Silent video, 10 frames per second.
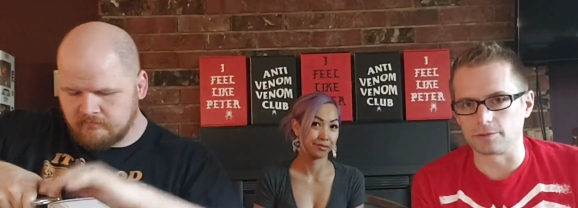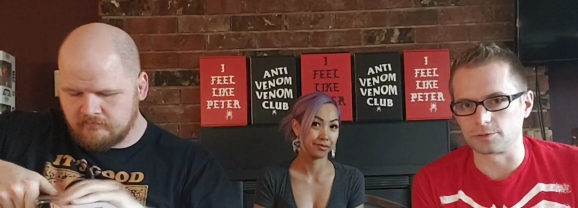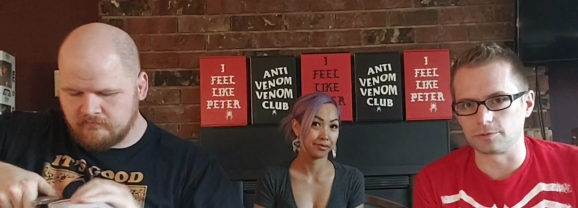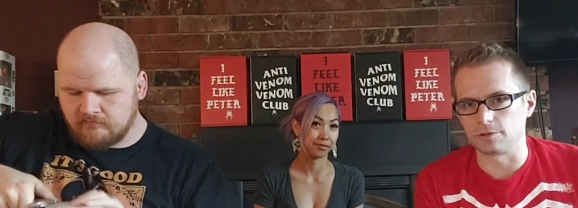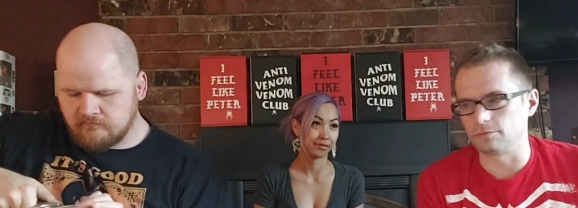Speaker 1: which
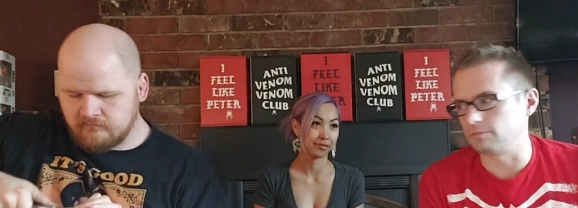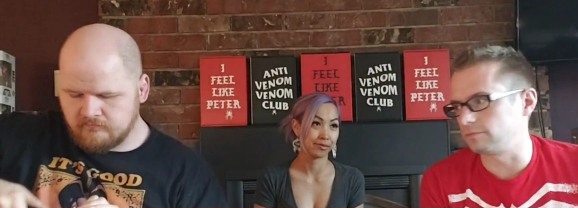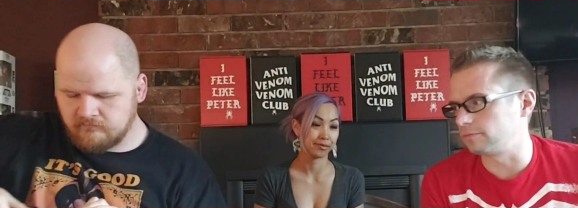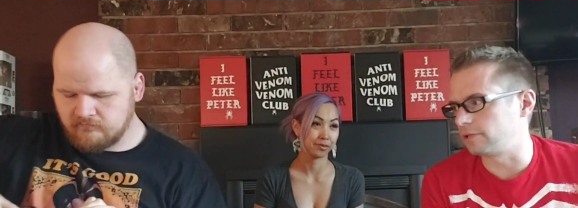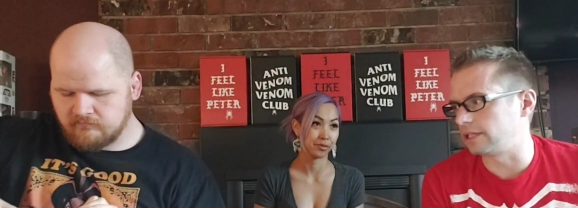
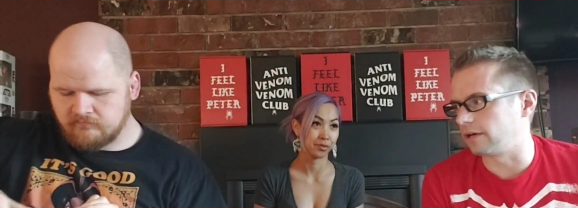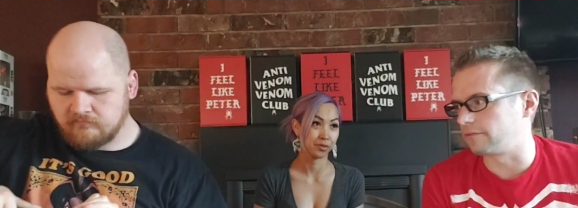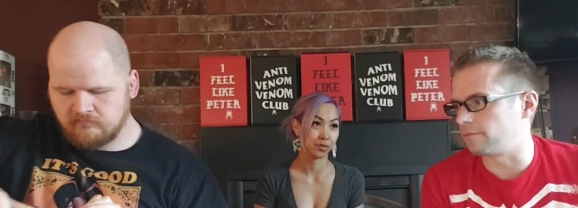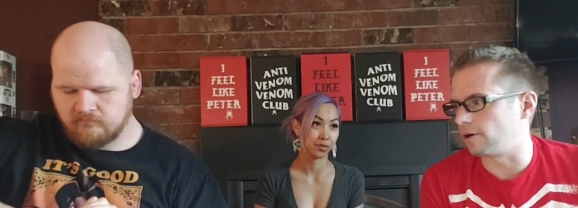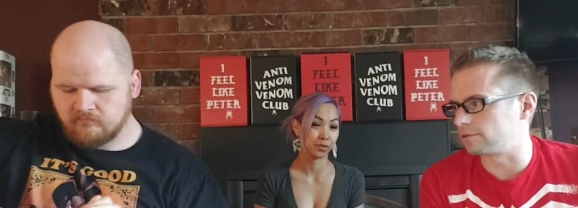we love
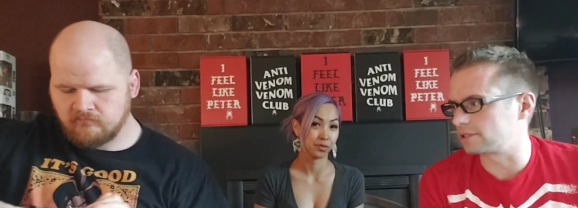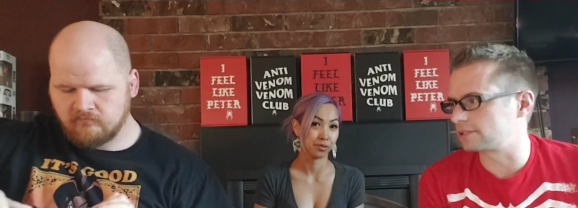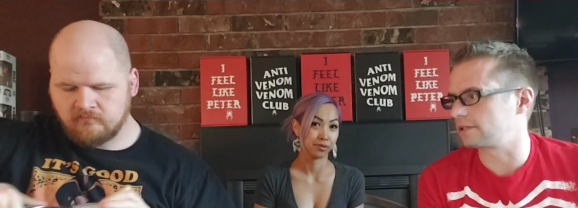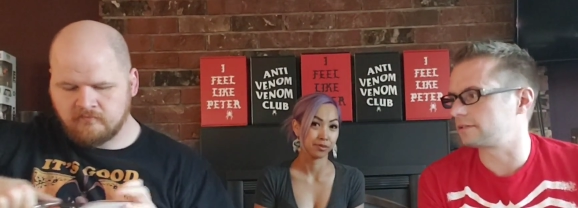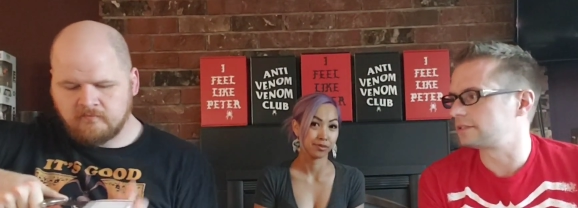the
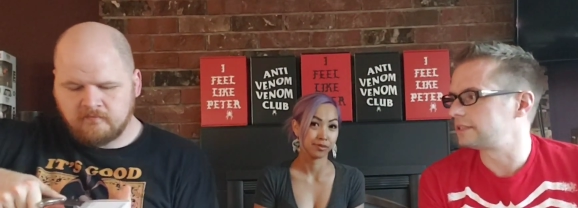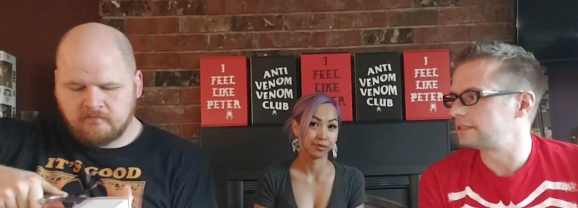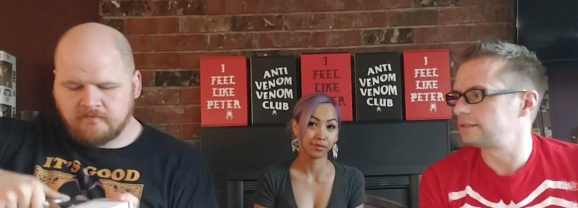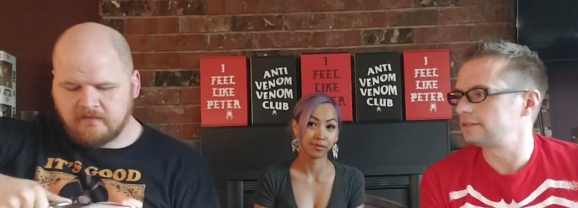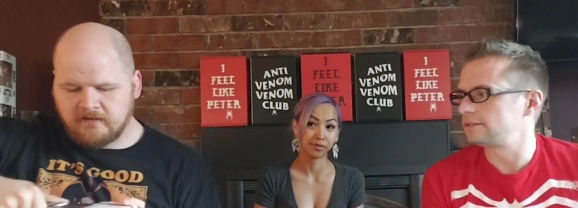most.
Speaker 2: So
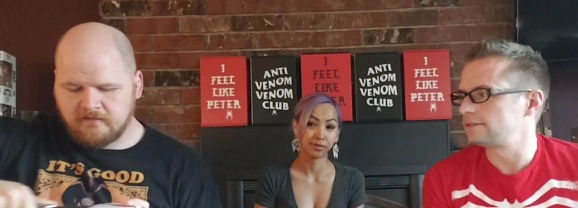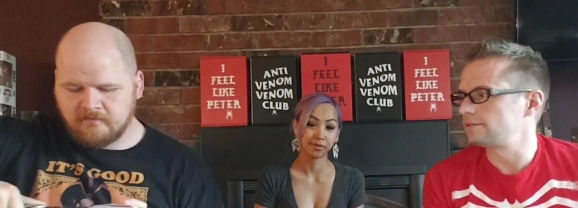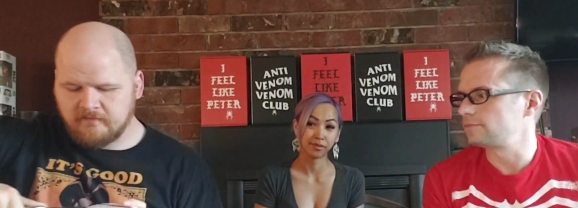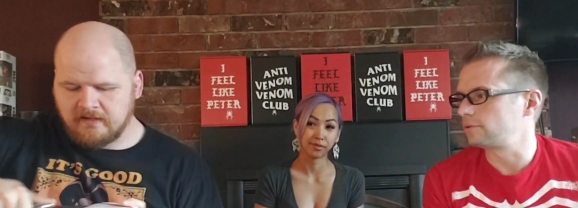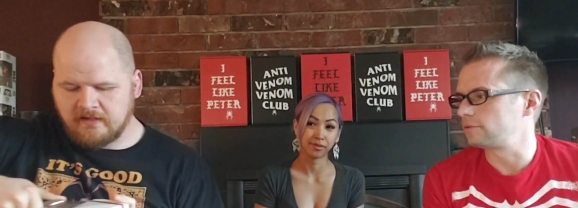
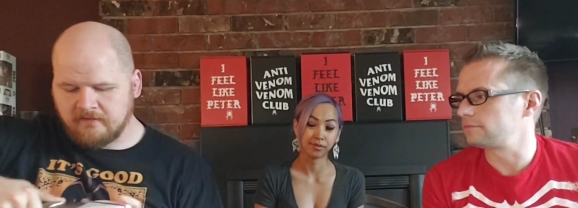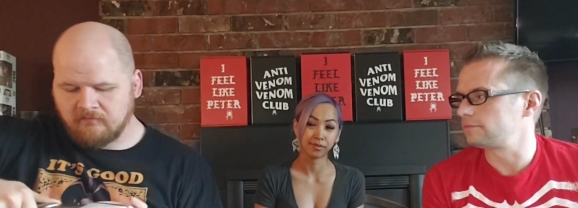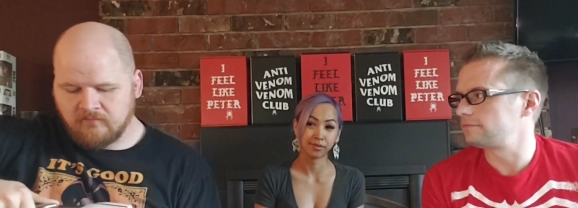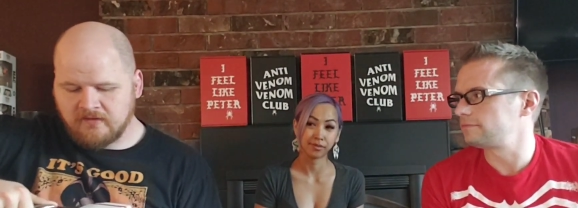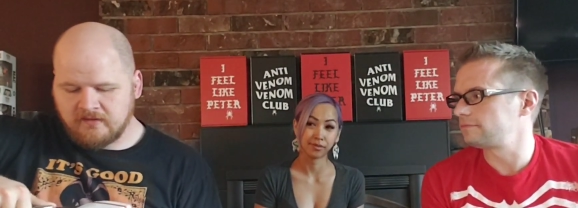yeah,
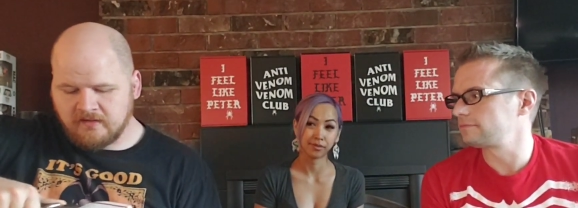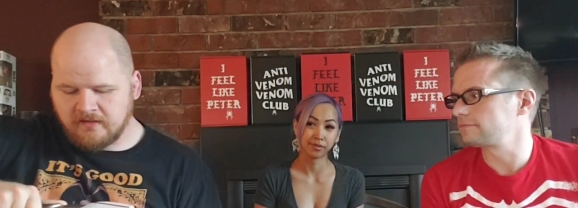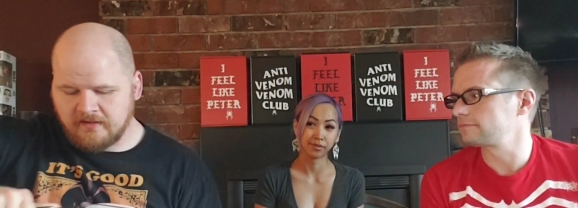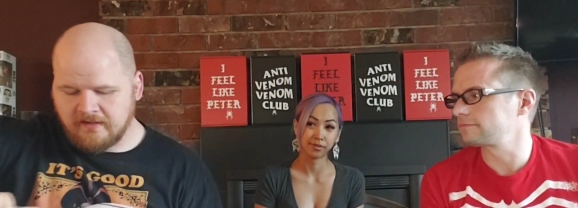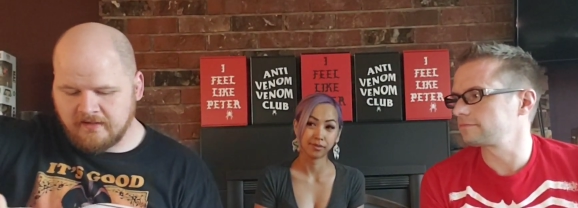
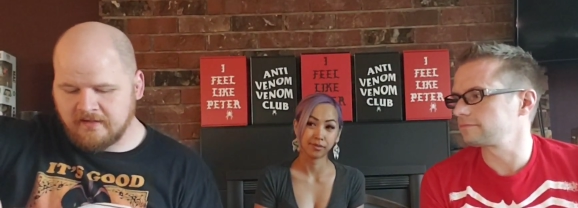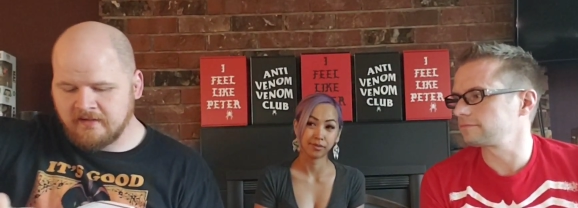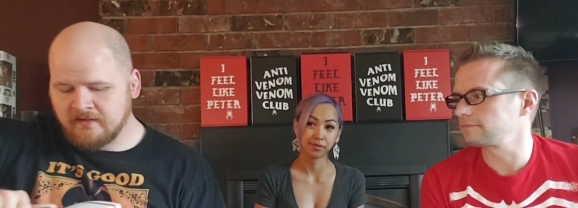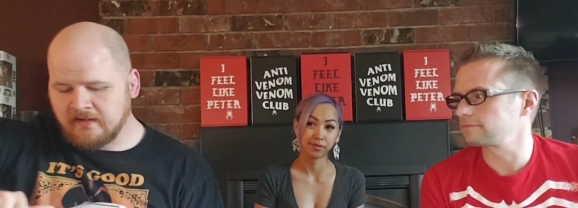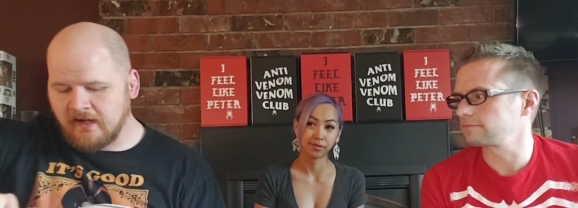they're
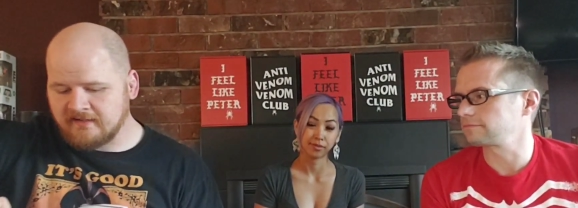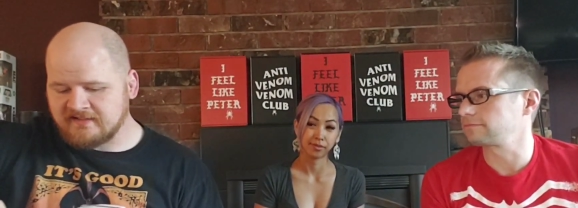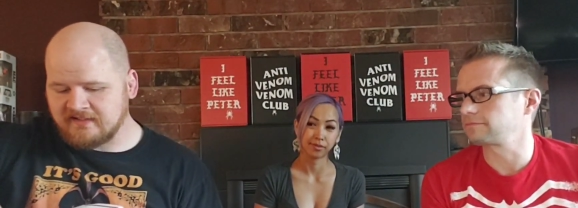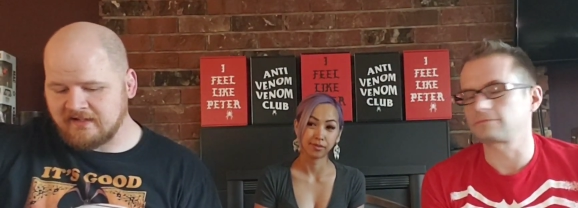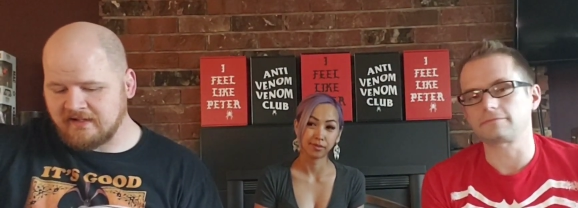
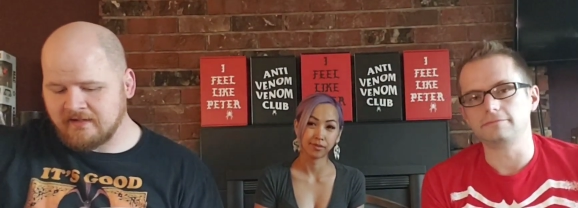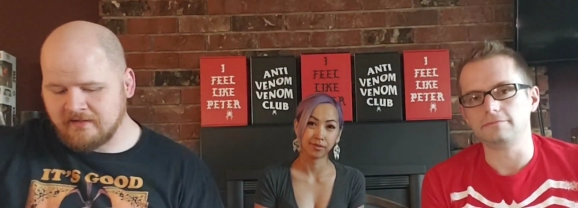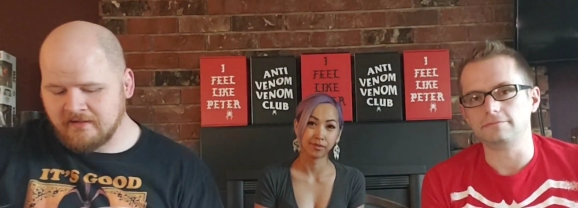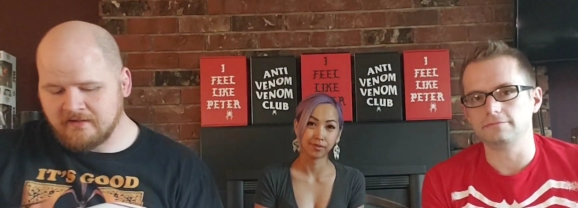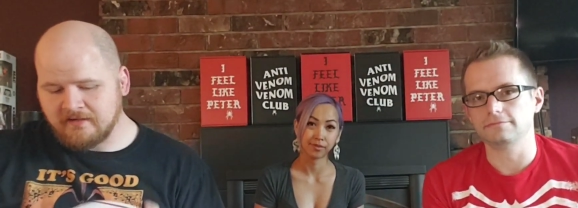constantly
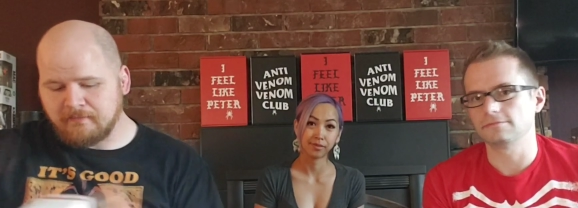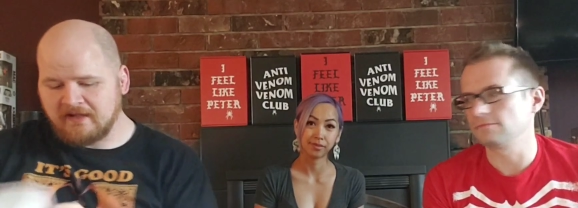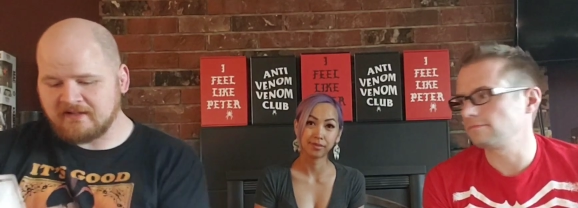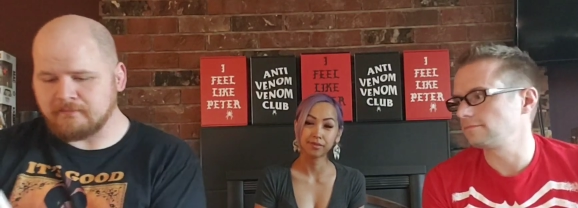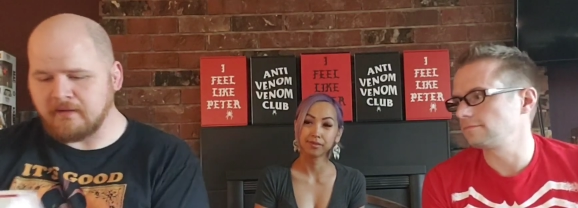the
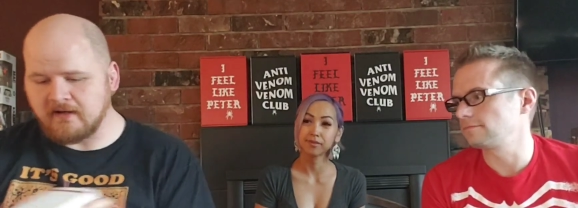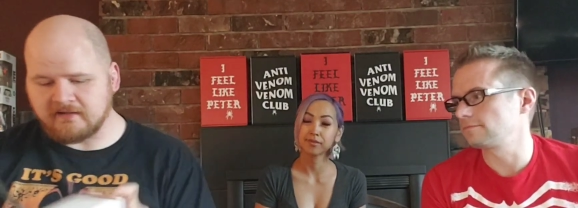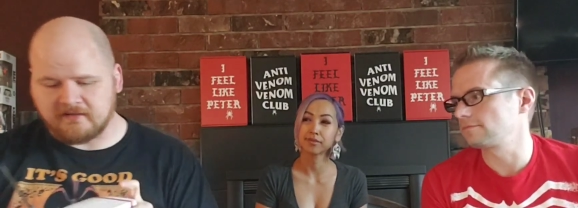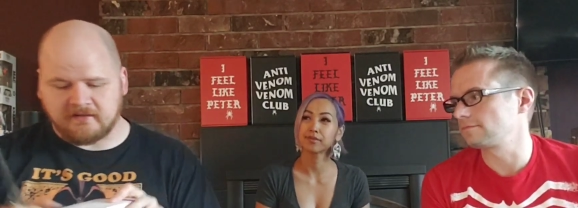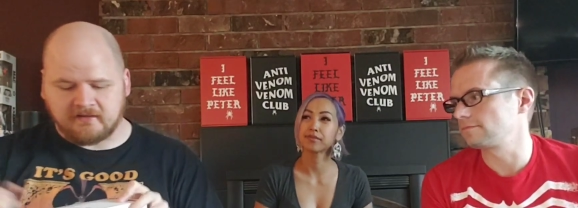best
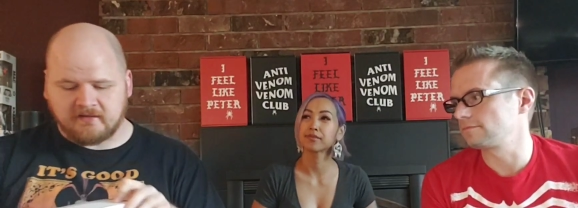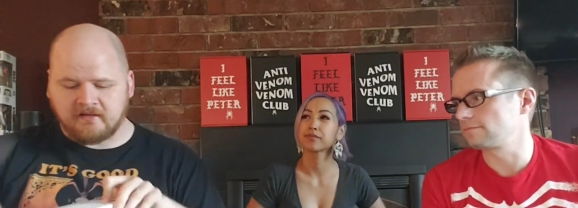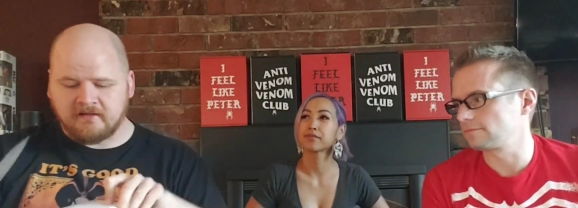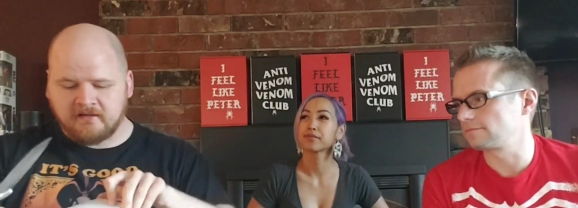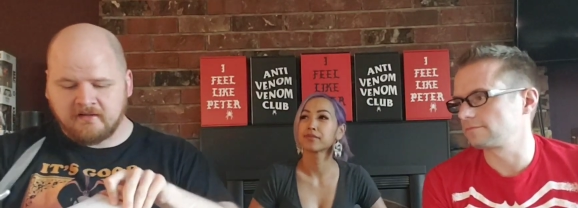boxes
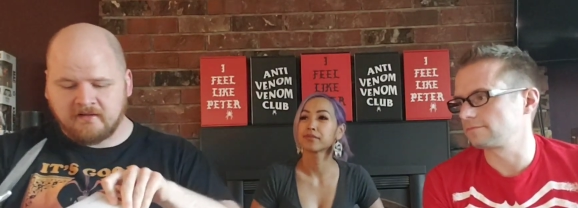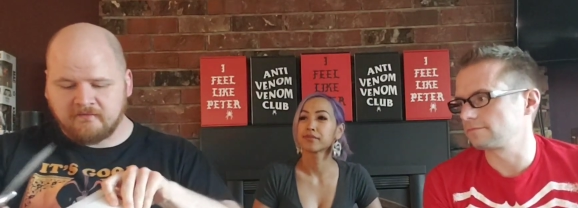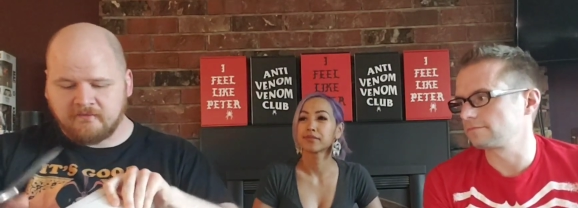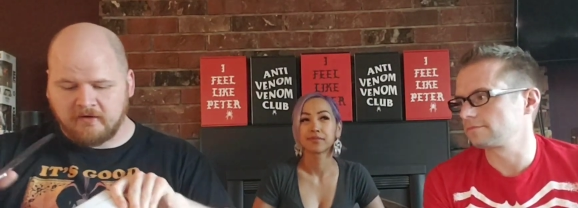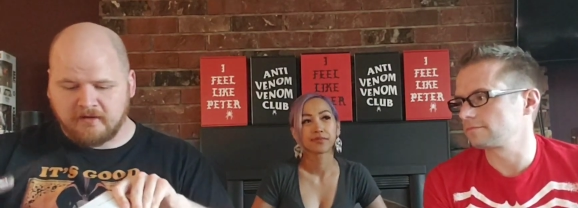
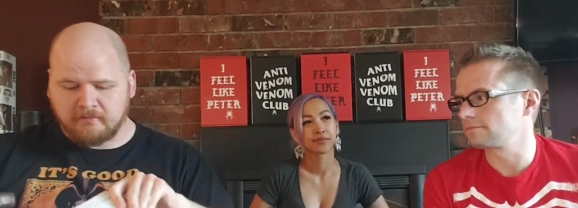for your